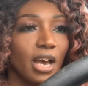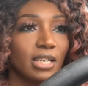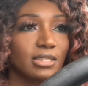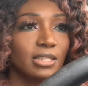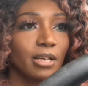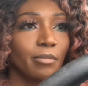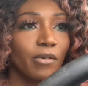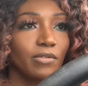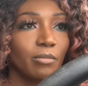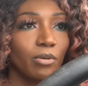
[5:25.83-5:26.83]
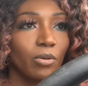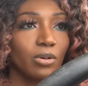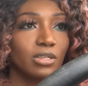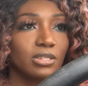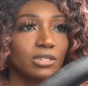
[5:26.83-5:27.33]
have to take both the
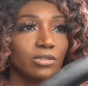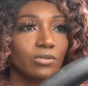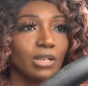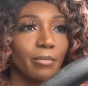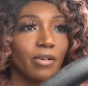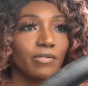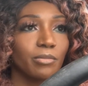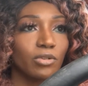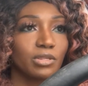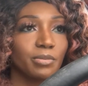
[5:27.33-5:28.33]
boys to not both the boys,